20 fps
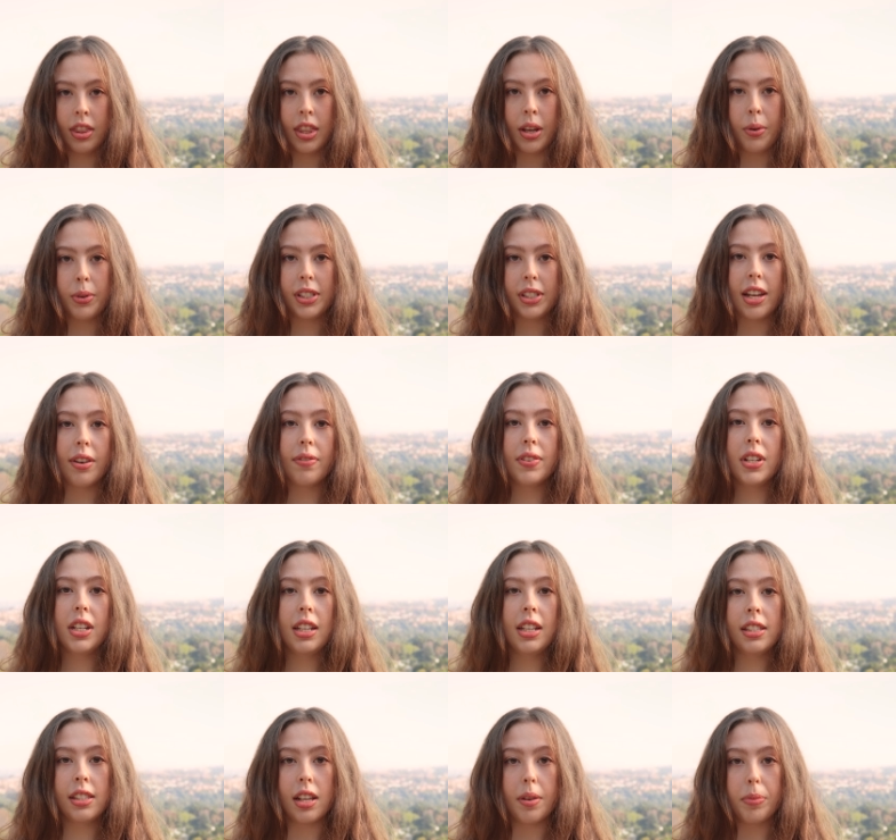There was
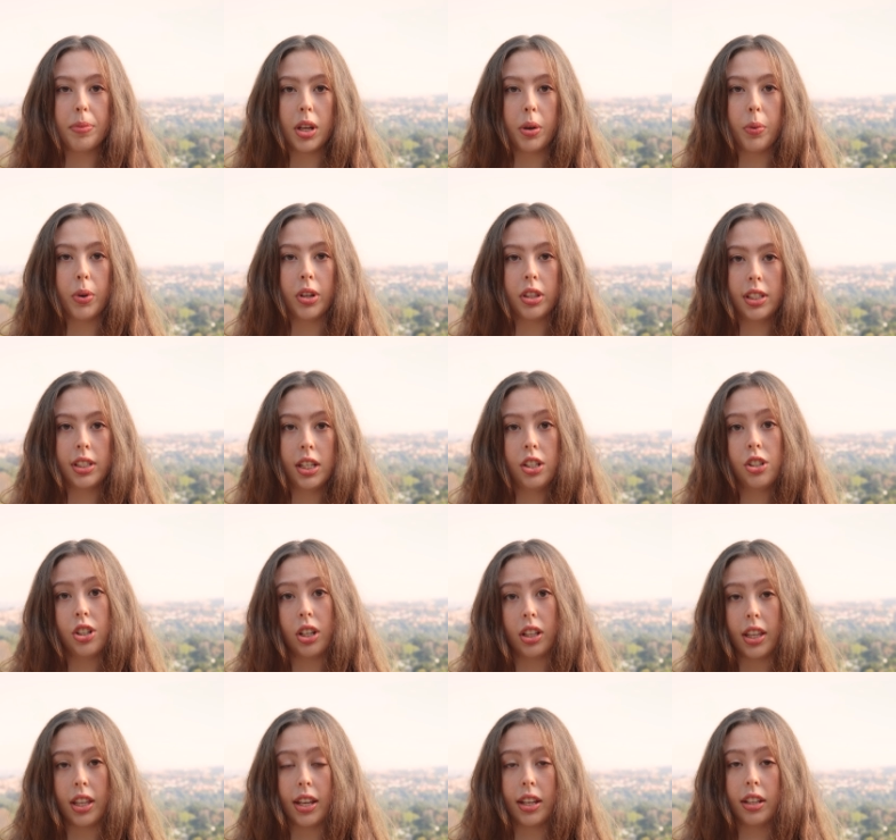definitely something worth
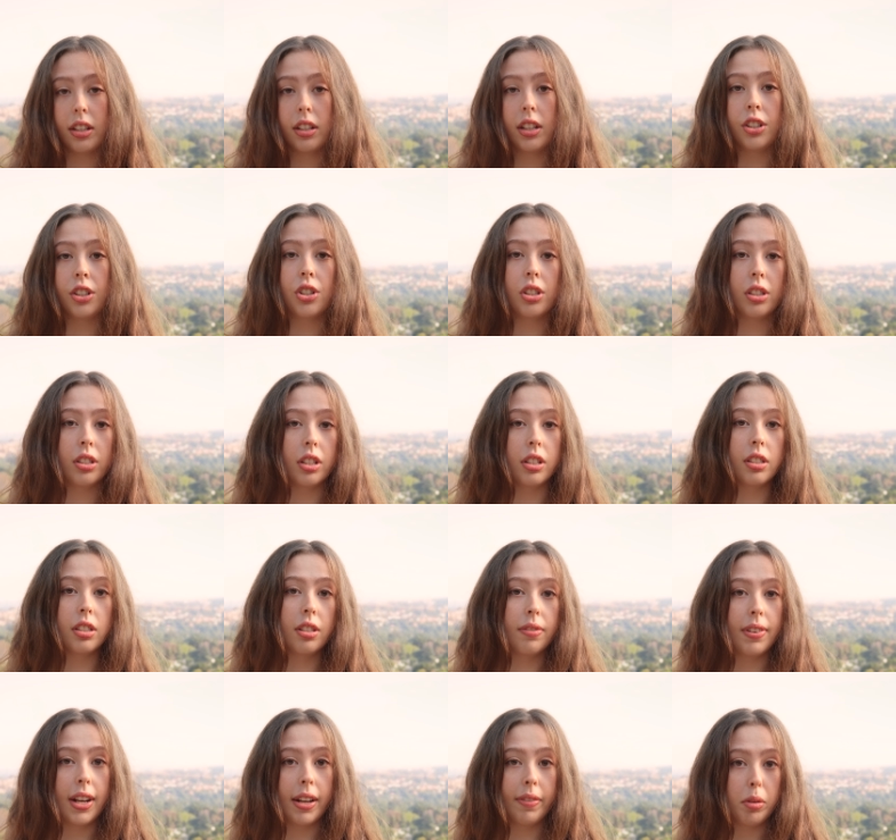teaching there, it just didn't
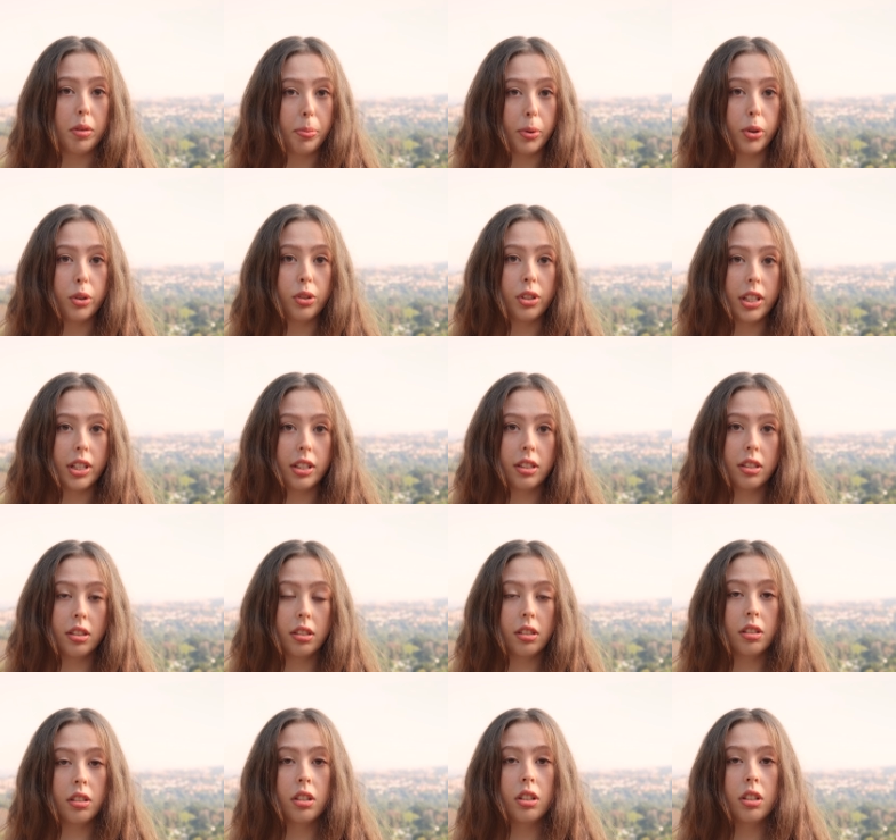survive the process.